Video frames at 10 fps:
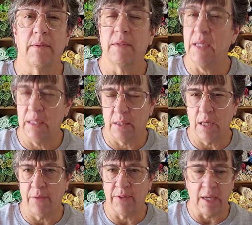I think it's
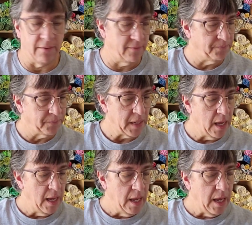soft dove.
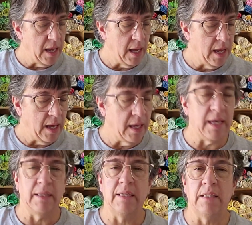
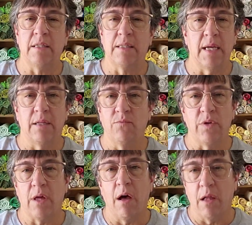And it is done
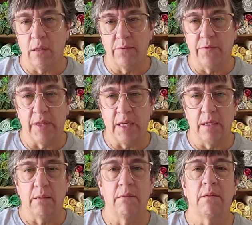with all of
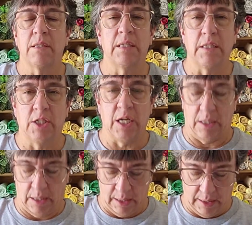the
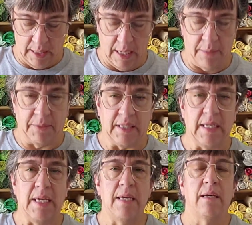suggested
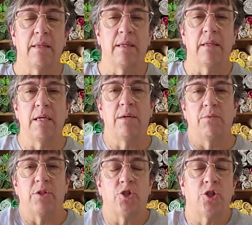DMC that it
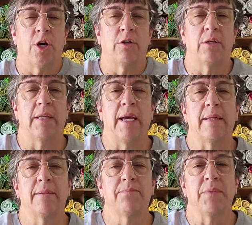was charted at.